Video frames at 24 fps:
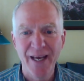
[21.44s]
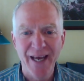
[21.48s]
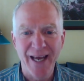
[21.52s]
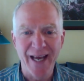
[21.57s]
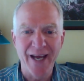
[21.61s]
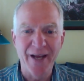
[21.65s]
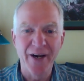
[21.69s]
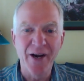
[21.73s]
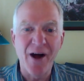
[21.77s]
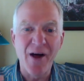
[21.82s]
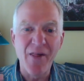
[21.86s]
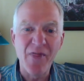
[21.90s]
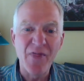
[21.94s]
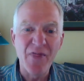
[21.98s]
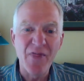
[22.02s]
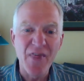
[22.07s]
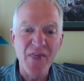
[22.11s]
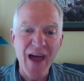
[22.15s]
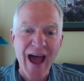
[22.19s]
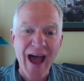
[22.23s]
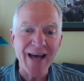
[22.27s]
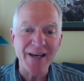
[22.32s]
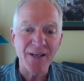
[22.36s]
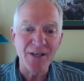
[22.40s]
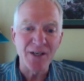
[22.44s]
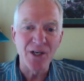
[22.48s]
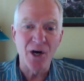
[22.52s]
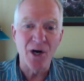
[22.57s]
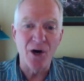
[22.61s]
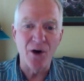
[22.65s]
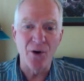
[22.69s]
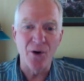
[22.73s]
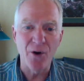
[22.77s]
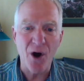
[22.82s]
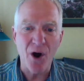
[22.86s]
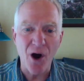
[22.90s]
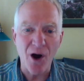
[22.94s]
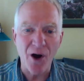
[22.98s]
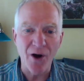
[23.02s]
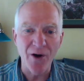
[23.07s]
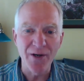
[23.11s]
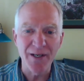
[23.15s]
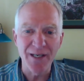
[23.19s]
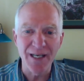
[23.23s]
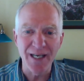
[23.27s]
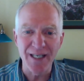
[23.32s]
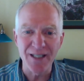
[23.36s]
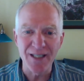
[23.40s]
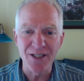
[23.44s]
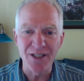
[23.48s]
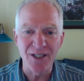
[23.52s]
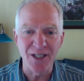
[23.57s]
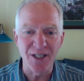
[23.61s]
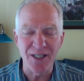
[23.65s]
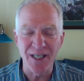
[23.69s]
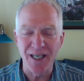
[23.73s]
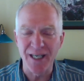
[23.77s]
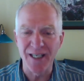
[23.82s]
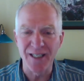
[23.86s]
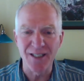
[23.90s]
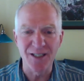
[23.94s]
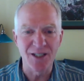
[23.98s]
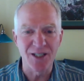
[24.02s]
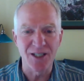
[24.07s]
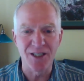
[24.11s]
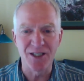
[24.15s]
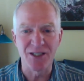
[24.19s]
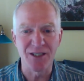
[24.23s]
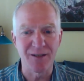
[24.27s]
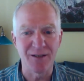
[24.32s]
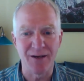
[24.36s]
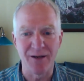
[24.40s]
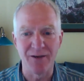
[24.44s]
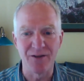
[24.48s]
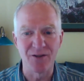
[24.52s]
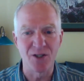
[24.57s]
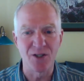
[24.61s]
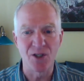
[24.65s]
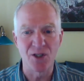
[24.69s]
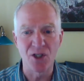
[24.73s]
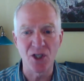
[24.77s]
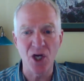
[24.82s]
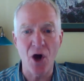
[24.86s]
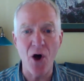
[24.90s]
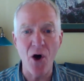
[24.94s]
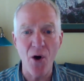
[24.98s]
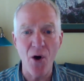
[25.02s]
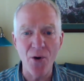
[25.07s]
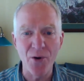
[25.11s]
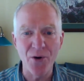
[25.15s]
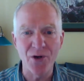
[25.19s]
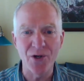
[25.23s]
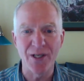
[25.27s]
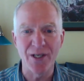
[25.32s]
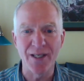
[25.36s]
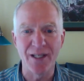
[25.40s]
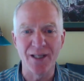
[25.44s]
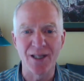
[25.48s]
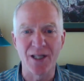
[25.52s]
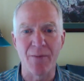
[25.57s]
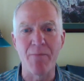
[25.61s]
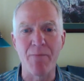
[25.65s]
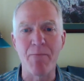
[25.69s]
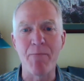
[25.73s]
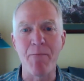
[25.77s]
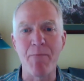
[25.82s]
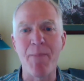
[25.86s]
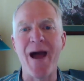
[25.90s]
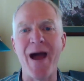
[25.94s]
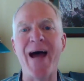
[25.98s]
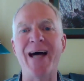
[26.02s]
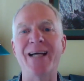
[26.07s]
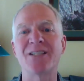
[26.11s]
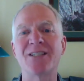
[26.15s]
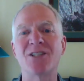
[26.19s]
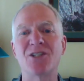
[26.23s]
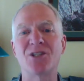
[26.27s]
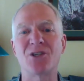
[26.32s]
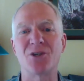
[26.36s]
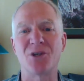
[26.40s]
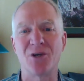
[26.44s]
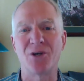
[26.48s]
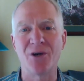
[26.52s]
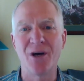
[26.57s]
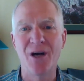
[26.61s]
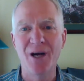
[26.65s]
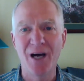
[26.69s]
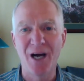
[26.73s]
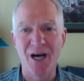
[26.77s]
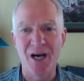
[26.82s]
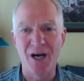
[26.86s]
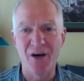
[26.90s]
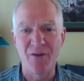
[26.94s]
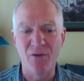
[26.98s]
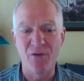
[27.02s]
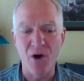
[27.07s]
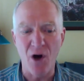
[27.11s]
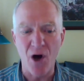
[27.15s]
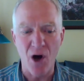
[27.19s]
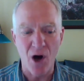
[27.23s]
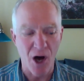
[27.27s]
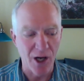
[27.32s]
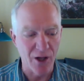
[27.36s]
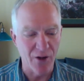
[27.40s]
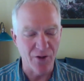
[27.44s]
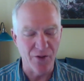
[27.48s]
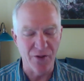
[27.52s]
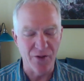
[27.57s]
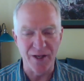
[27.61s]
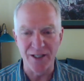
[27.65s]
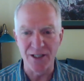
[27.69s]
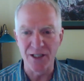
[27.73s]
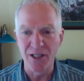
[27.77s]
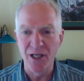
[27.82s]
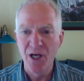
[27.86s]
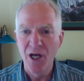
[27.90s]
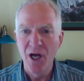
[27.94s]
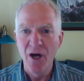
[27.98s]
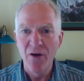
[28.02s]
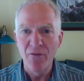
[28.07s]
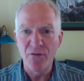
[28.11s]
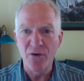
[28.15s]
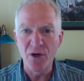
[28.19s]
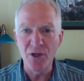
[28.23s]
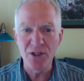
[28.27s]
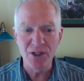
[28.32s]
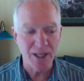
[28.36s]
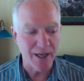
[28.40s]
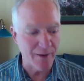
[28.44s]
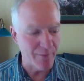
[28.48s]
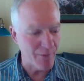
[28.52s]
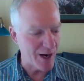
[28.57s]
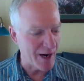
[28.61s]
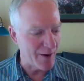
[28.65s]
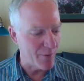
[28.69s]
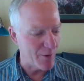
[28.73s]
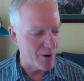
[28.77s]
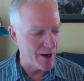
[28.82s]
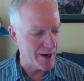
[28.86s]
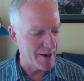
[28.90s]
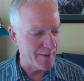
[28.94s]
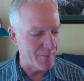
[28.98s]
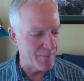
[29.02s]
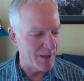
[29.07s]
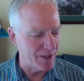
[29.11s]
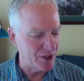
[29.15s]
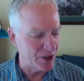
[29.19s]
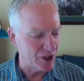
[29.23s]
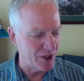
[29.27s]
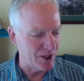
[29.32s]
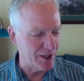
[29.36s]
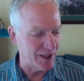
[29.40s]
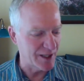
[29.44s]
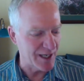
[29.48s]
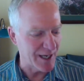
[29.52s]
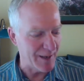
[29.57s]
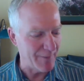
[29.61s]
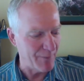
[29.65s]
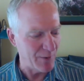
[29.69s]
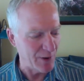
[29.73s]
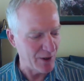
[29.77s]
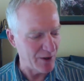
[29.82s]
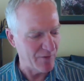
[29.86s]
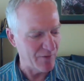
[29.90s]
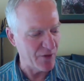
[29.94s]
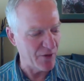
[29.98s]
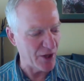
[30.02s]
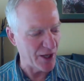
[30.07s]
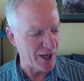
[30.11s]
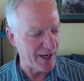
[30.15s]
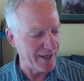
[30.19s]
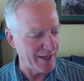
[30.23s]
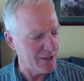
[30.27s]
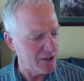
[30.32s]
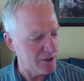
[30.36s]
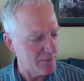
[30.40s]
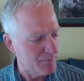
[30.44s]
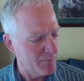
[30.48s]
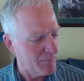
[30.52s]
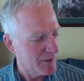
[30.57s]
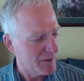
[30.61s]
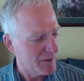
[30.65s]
And on that note, our guest today is just totally the master of all of this. First, I want to mention a couple of things.